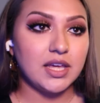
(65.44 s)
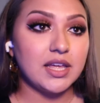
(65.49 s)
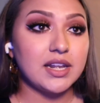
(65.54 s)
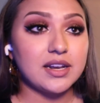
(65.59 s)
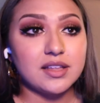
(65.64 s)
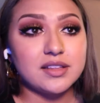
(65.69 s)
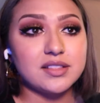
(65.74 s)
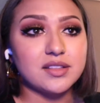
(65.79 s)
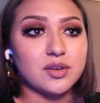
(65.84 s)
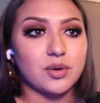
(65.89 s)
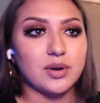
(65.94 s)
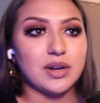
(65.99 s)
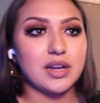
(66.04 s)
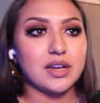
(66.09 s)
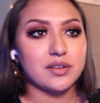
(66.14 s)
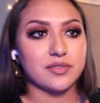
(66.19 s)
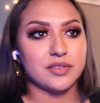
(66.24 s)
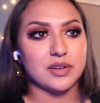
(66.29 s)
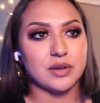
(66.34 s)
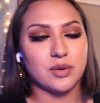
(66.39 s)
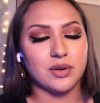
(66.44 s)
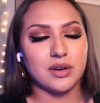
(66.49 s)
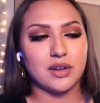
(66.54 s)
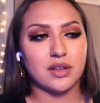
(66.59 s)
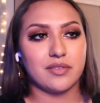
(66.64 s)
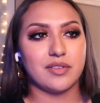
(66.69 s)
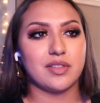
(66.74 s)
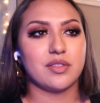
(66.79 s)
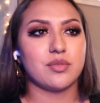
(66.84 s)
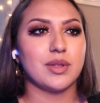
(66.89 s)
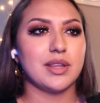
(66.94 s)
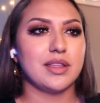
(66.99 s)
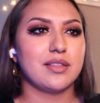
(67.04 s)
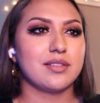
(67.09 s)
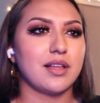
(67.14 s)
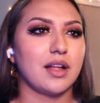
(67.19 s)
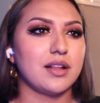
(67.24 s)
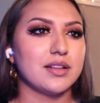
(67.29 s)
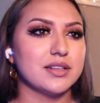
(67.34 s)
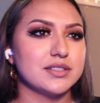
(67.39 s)
And I like the choreography. Choreography is really
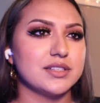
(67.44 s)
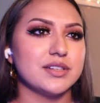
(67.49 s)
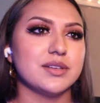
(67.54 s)
solid,